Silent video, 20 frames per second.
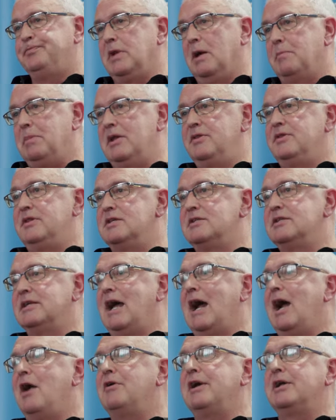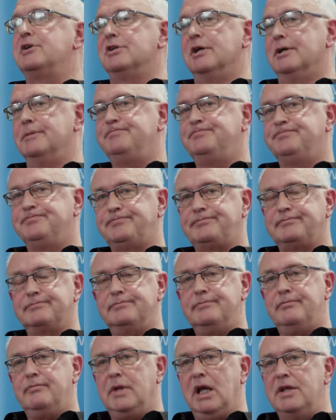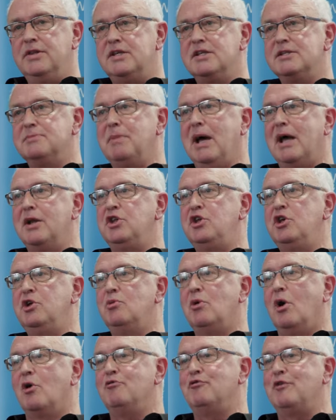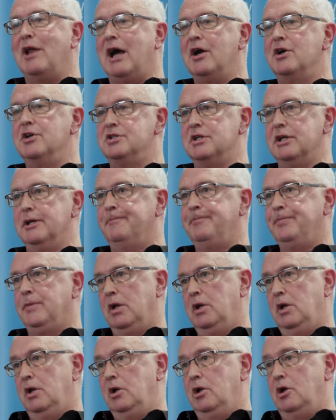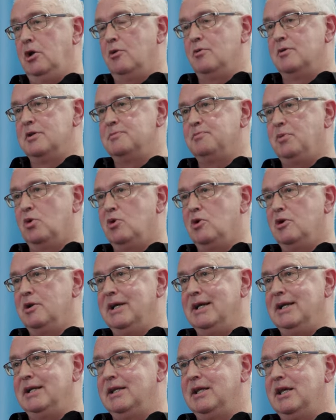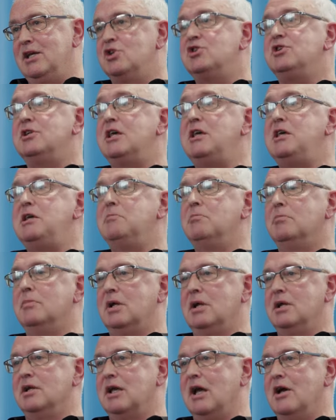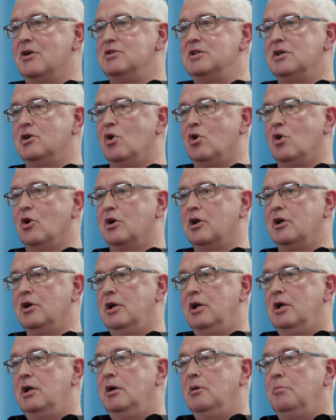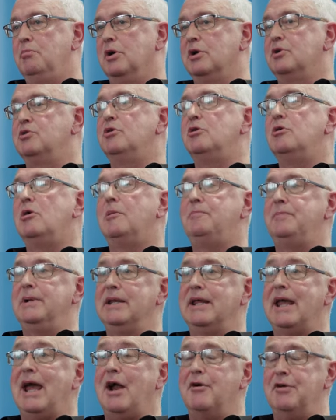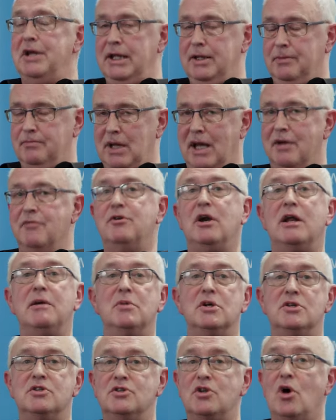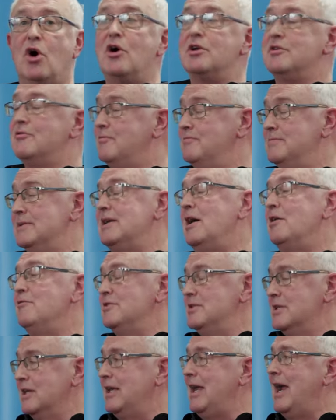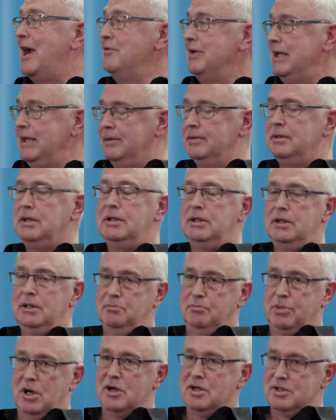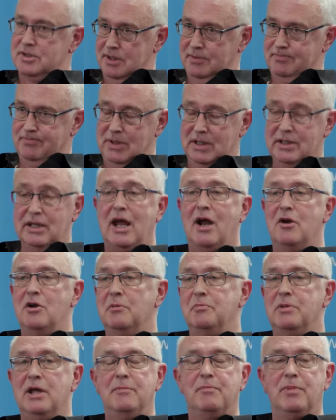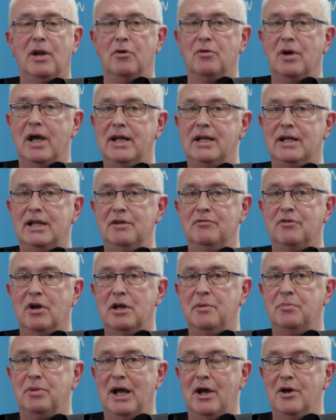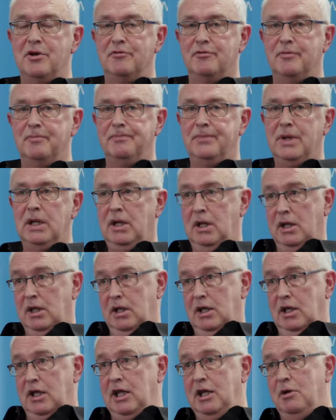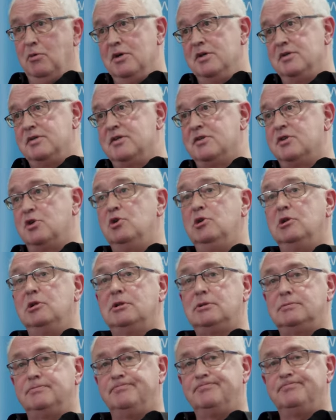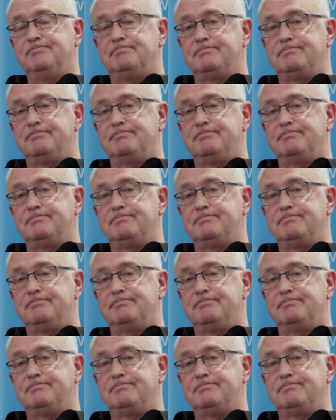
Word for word: about this character, this man, Hugh O'Flaherty, who was born in Kiskeam in County Cork, but grew up in Kerry and very much thought of himself as a Kerry person. And Kerry people are rightly very proud of him. He was a school